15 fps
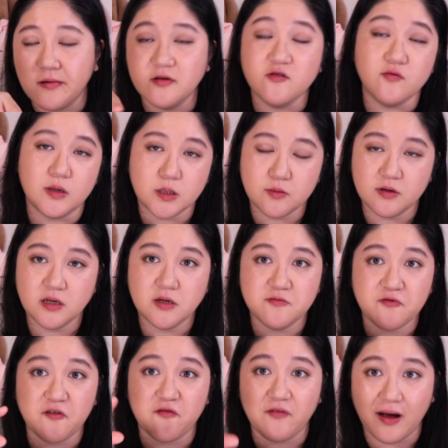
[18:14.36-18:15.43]
was a reservation
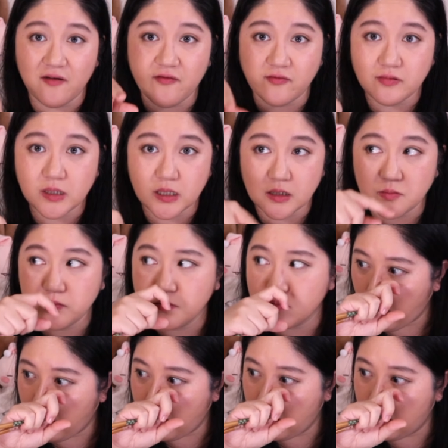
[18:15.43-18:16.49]
for $5.15.
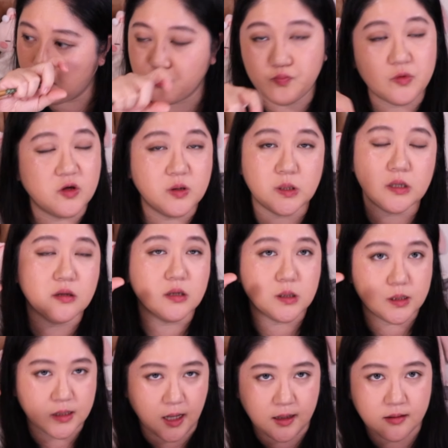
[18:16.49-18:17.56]
And you see the
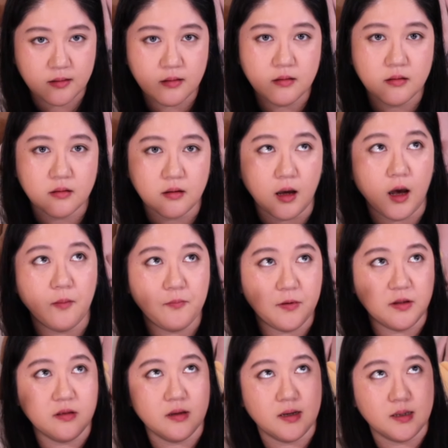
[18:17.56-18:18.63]
sun up
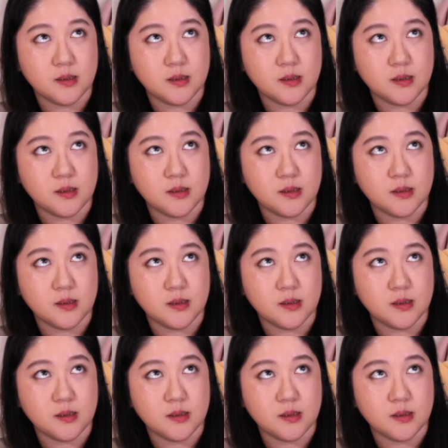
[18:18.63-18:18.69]
in the